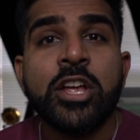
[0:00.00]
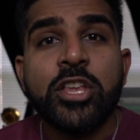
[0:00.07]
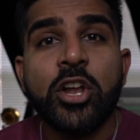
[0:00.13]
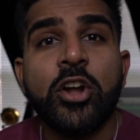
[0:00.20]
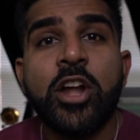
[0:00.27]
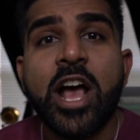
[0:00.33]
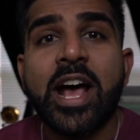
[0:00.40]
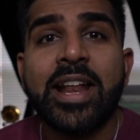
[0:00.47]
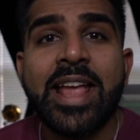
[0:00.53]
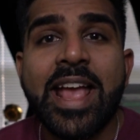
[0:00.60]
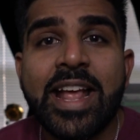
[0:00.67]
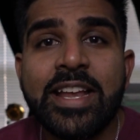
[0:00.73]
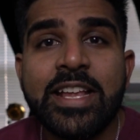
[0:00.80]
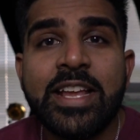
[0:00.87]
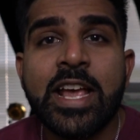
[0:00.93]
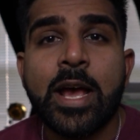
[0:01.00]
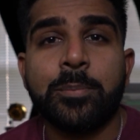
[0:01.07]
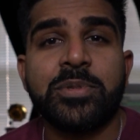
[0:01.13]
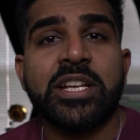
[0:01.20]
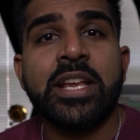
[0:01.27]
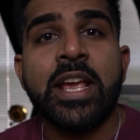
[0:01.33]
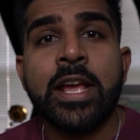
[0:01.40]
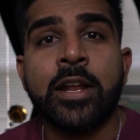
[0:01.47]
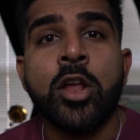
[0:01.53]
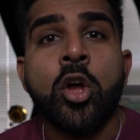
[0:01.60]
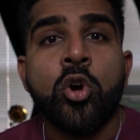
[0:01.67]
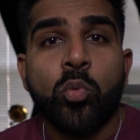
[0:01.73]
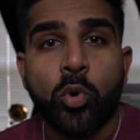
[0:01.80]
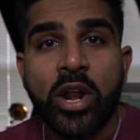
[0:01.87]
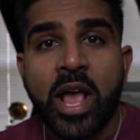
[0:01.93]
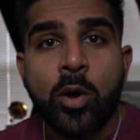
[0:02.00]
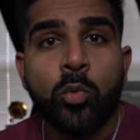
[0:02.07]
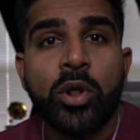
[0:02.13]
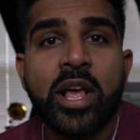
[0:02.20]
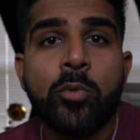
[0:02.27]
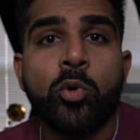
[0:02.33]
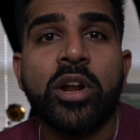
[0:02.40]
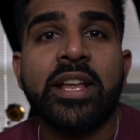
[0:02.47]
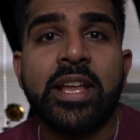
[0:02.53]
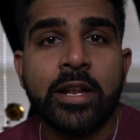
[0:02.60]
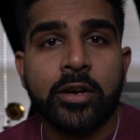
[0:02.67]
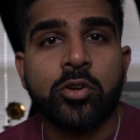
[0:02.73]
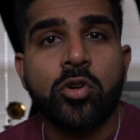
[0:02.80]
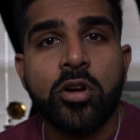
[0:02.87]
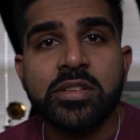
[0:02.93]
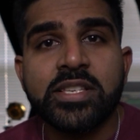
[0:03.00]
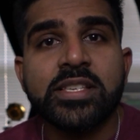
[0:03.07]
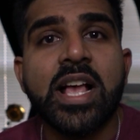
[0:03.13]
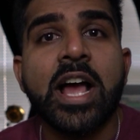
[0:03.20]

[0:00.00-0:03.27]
You're not handicapped. Again, what I want to get across is